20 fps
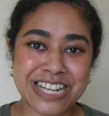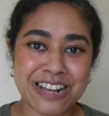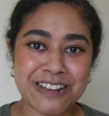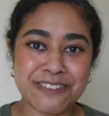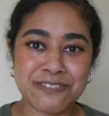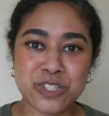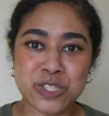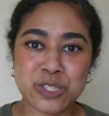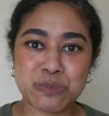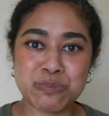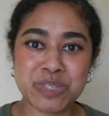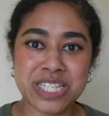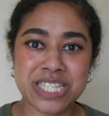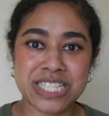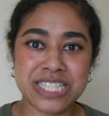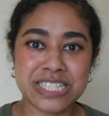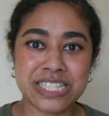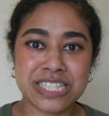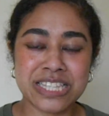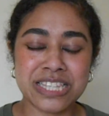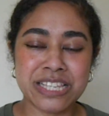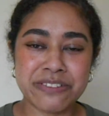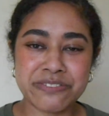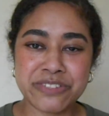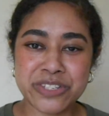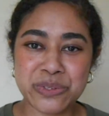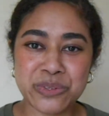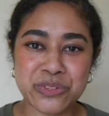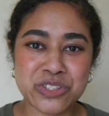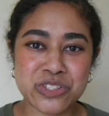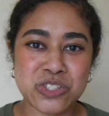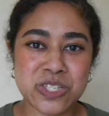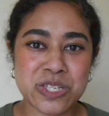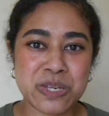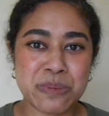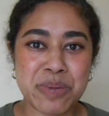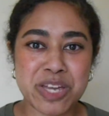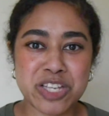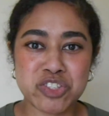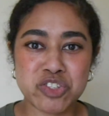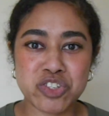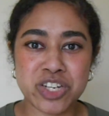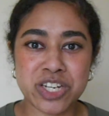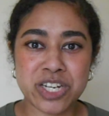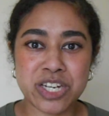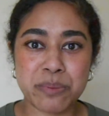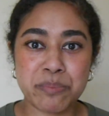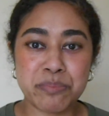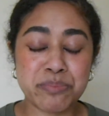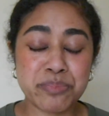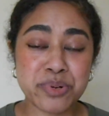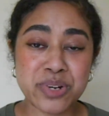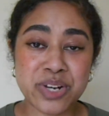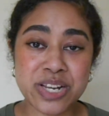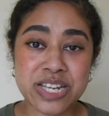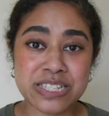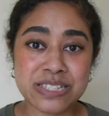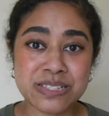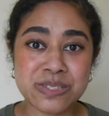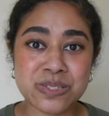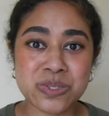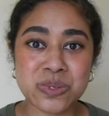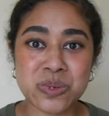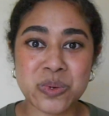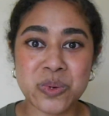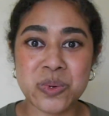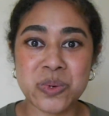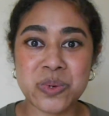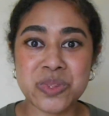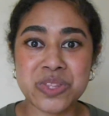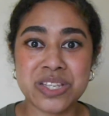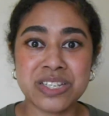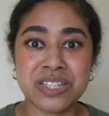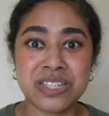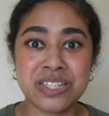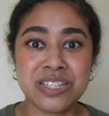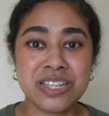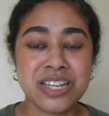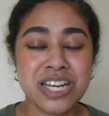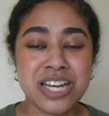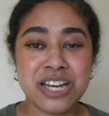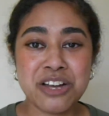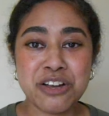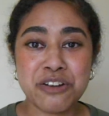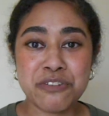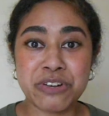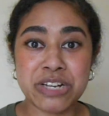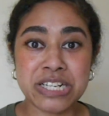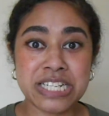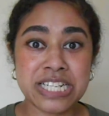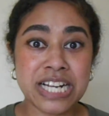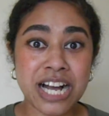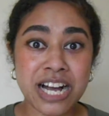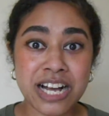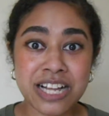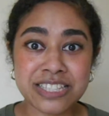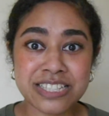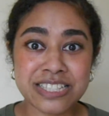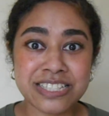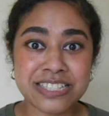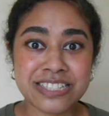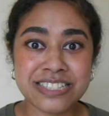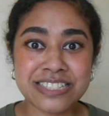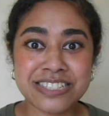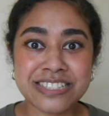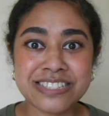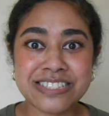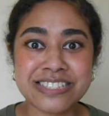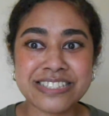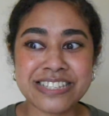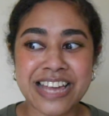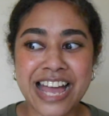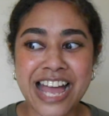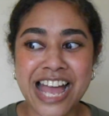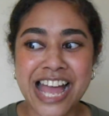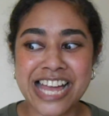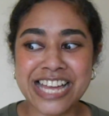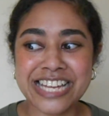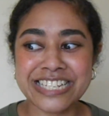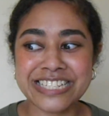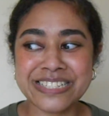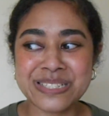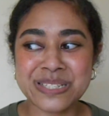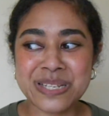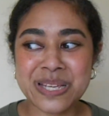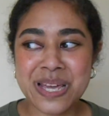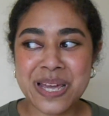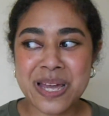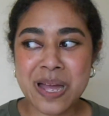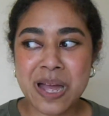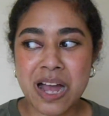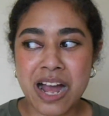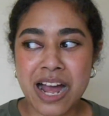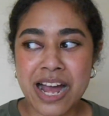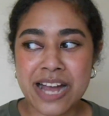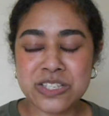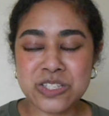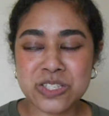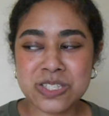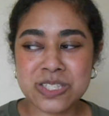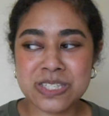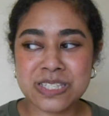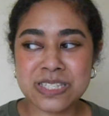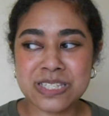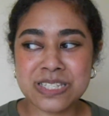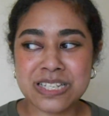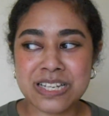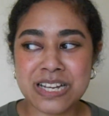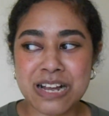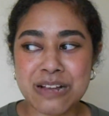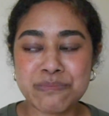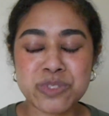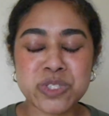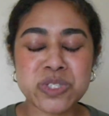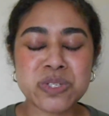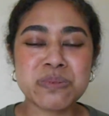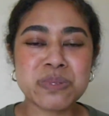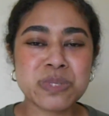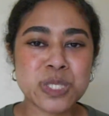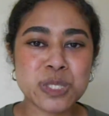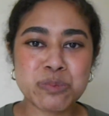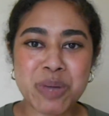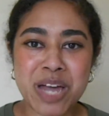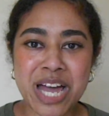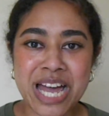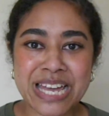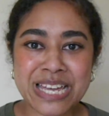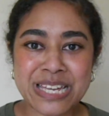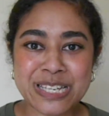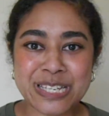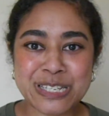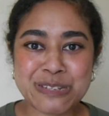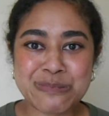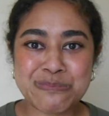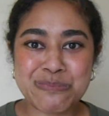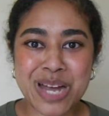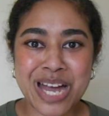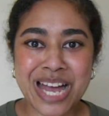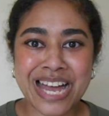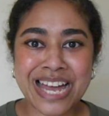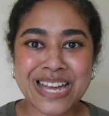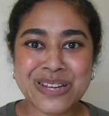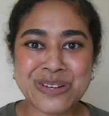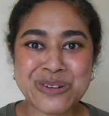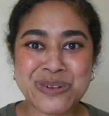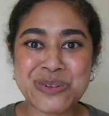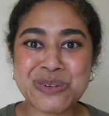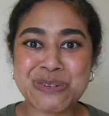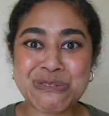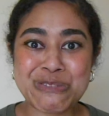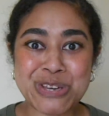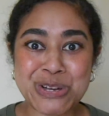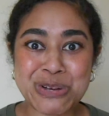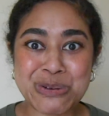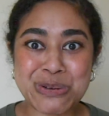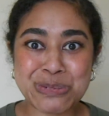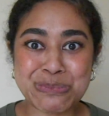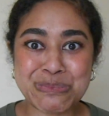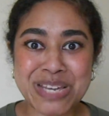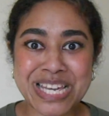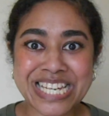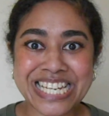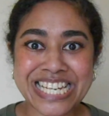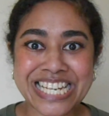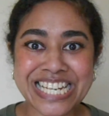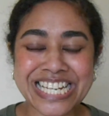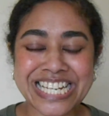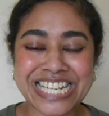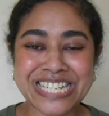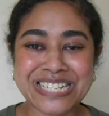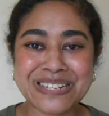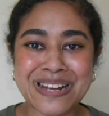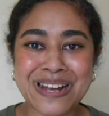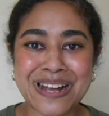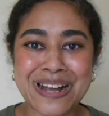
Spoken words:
I've just been loving all the geometric prints, all the fun colors, and I'm so inspired by all of their quilt making